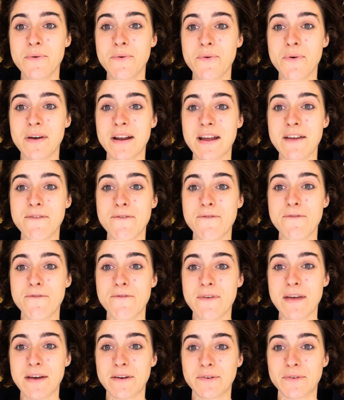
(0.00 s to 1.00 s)
what I
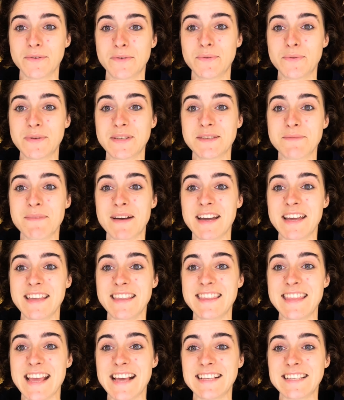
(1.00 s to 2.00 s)
felt was my
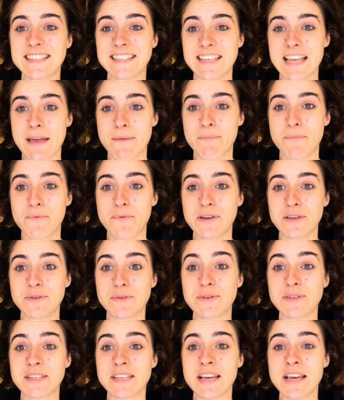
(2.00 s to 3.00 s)
next step,
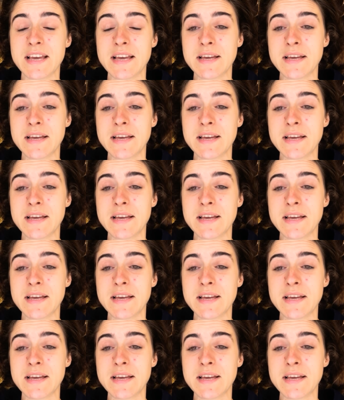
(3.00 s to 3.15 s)
which was